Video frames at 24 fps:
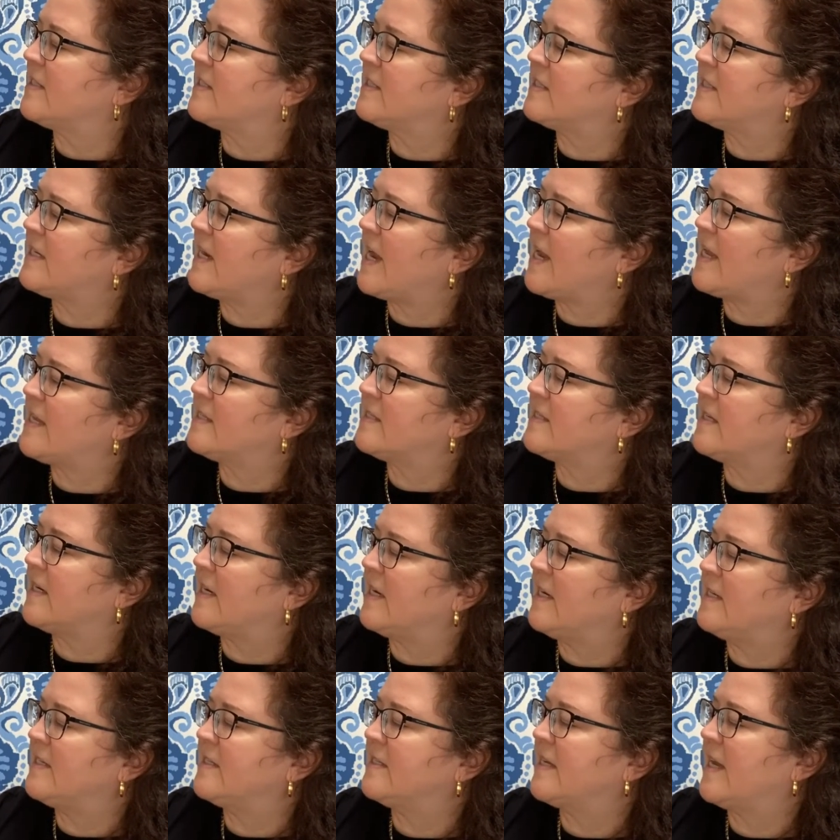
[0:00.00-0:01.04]
States, and
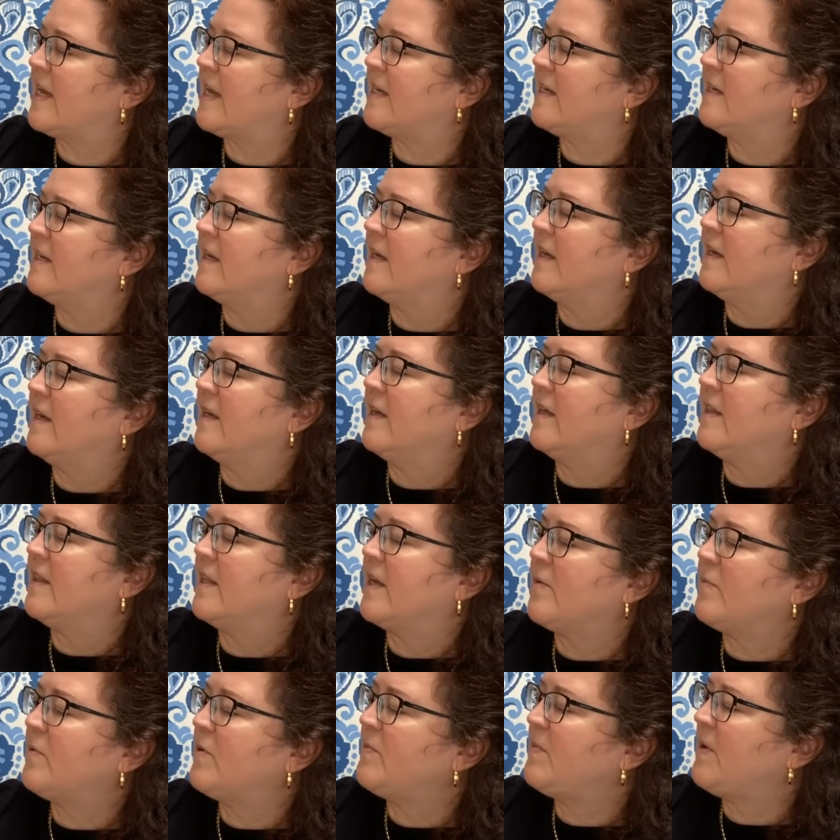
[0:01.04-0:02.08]
he said
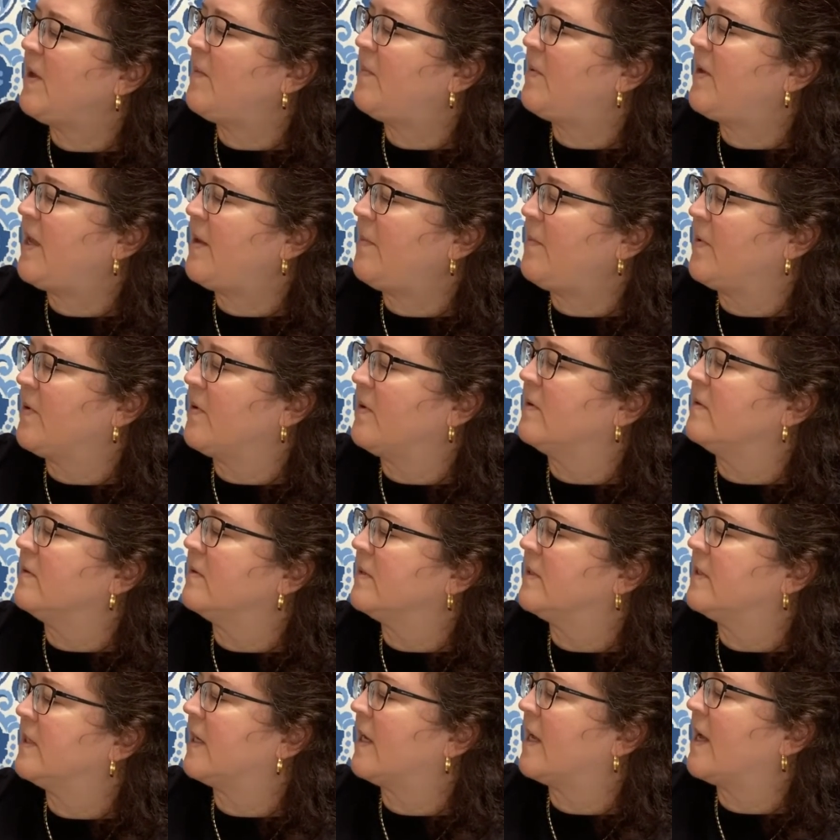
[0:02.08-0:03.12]
there would be people
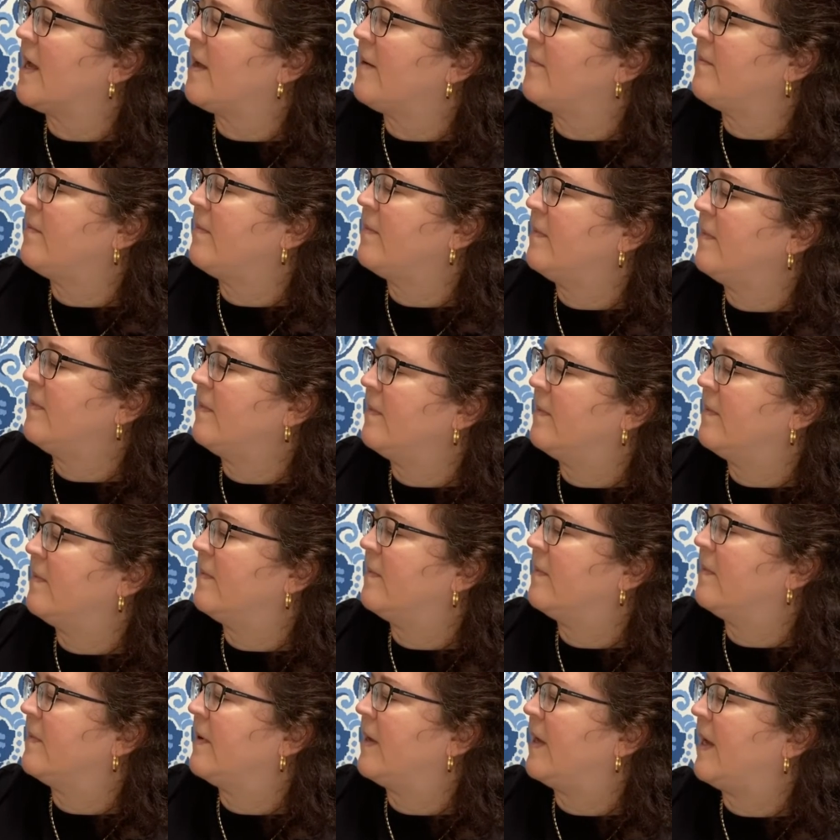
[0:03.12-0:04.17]
to come
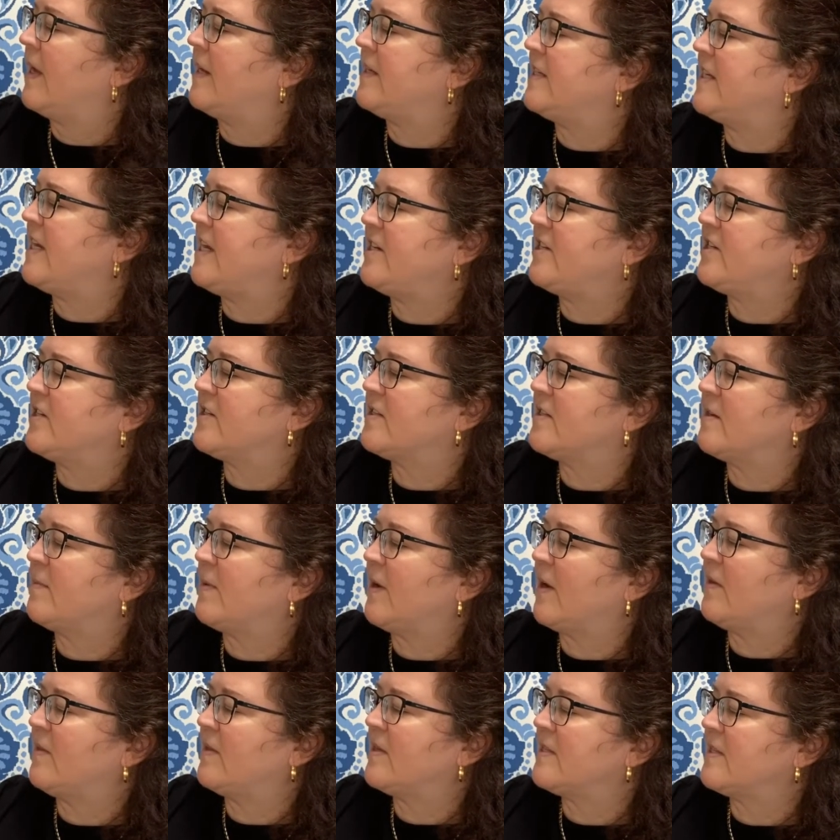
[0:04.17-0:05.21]
and teach us
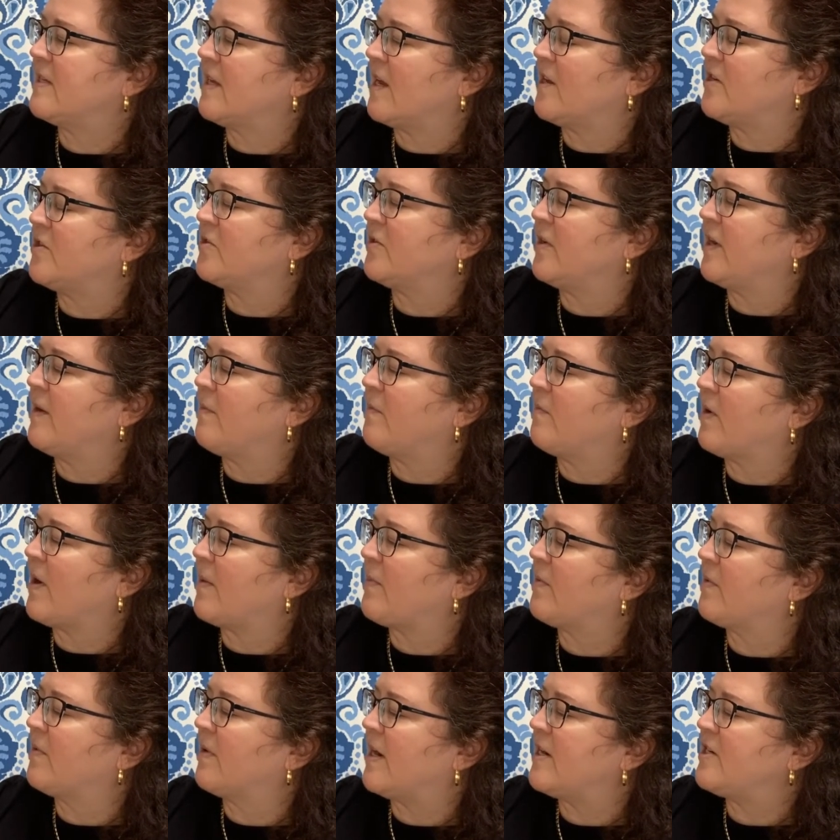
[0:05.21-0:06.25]
about this country in
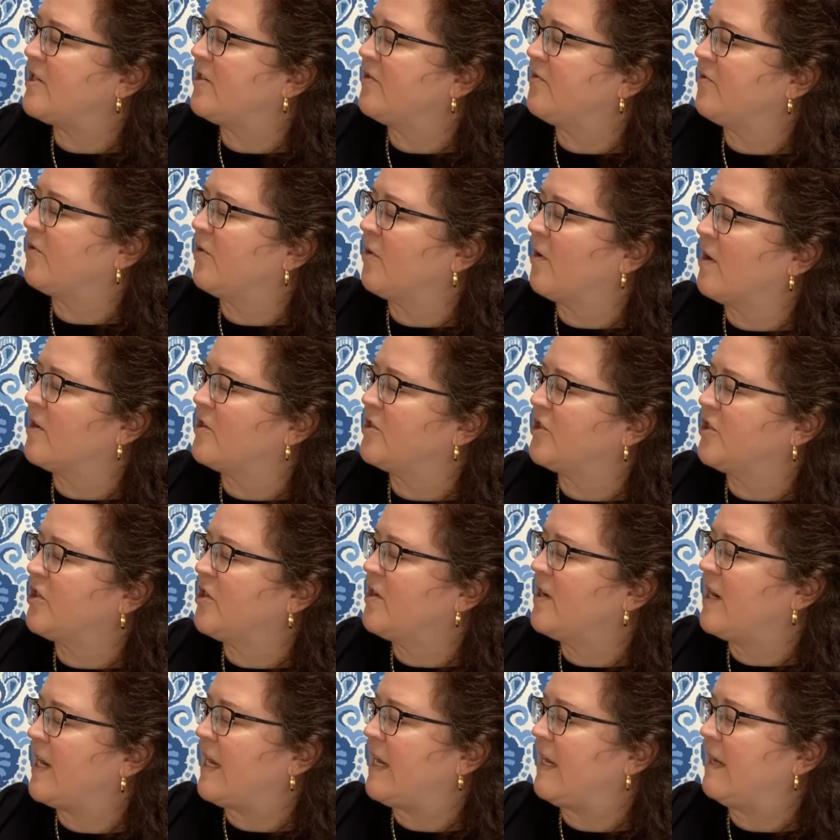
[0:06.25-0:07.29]
preparation for our
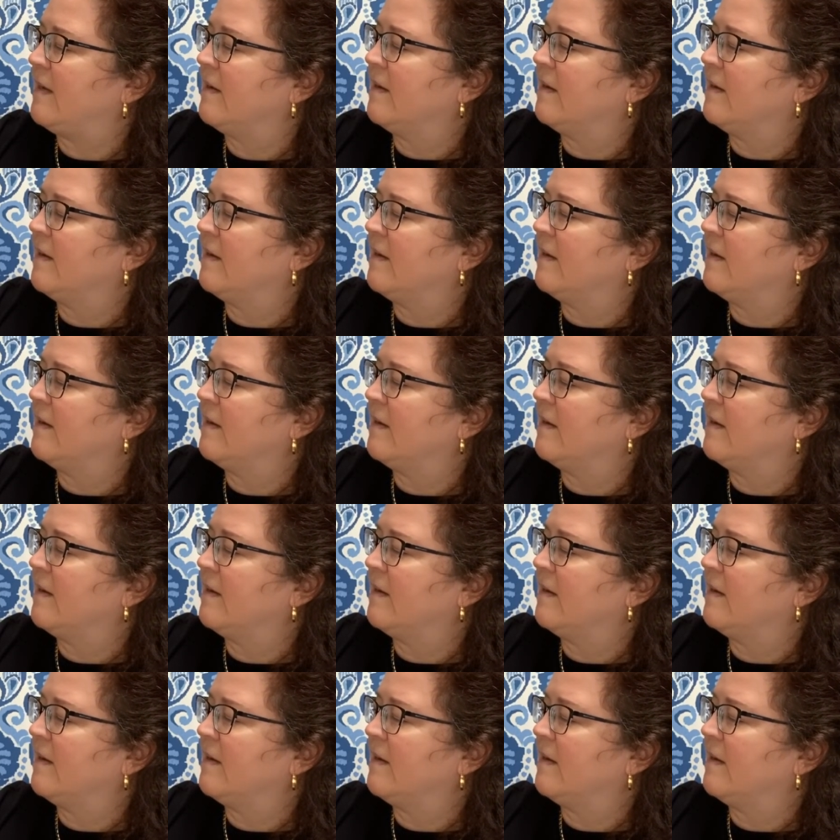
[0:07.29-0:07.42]
journey.